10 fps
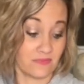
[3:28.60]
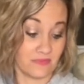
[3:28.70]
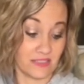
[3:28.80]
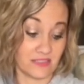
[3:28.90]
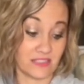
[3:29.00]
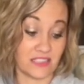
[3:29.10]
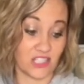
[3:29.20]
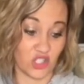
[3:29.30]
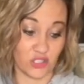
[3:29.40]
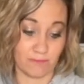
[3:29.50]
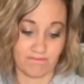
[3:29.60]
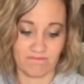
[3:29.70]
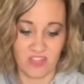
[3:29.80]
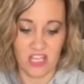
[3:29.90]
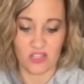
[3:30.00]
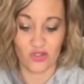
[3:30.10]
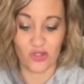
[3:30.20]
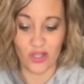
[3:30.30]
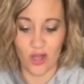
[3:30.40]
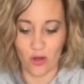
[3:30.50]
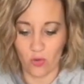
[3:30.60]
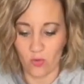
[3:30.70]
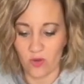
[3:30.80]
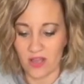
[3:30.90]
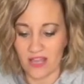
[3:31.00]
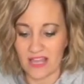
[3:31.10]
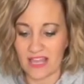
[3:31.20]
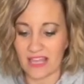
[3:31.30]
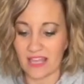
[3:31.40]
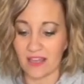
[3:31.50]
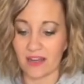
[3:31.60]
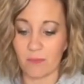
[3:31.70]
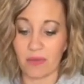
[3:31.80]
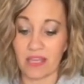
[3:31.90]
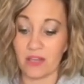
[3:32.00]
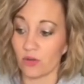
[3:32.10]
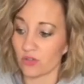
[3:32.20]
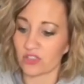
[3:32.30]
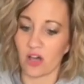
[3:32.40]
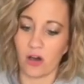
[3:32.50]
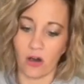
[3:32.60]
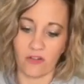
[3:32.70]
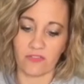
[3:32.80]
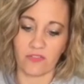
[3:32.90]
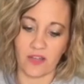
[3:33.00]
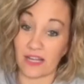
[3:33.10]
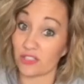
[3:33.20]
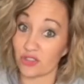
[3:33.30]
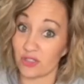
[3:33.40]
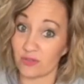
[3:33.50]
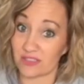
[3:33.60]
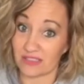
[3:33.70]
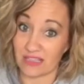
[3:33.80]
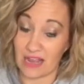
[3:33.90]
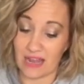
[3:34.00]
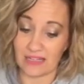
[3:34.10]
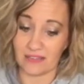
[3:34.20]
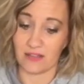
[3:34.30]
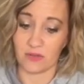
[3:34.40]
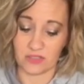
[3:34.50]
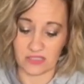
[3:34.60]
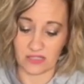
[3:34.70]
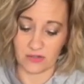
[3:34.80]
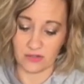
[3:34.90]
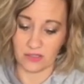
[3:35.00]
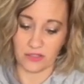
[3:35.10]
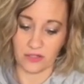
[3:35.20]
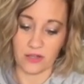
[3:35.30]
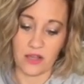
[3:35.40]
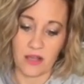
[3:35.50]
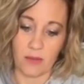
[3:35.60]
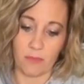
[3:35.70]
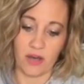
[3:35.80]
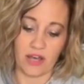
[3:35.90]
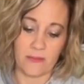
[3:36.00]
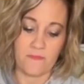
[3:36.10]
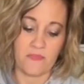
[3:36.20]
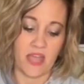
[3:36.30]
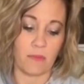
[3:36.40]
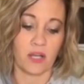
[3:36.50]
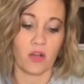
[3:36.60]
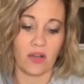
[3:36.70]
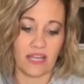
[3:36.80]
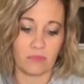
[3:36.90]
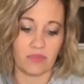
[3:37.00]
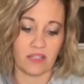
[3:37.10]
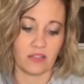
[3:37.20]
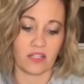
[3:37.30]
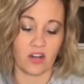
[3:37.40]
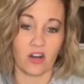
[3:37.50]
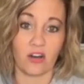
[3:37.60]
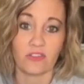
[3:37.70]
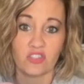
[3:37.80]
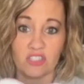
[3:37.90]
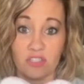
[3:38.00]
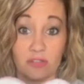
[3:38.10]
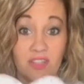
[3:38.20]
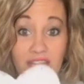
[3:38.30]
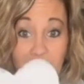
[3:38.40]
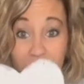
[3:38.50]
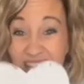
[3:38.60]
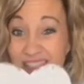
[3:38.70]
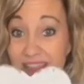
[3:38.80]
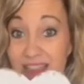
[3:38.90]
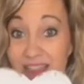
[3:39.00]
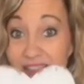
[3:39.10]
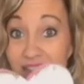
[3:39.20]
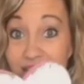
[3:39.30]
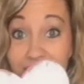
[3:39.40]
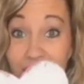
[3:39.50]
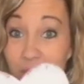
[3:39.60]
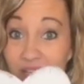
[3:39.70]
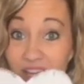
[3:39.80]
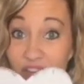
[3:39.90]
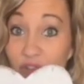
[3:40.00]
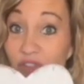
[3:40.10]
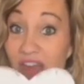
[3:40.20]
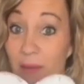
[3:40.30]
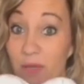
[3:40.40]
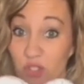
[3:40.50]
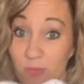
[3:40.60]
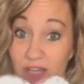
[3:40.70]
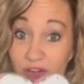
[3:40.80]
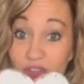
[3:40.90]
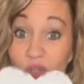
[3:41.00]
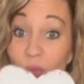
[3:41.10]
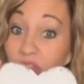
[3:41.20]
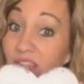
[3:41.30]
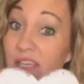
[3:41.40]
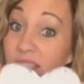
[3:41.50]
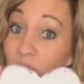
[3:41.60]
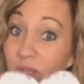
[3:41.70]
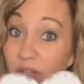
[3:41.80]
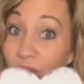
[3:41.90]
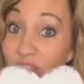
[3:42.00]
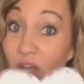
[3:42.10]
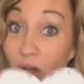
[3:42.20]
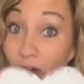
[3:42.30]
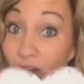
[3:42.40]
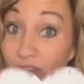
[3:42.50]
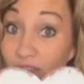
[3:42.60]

It's a sticker. So it peels off, and I just noticed that. I didn't notice that earlier. But I'm gonna go ahead and peel it off just so that it makes this come together that much better. So this peels off.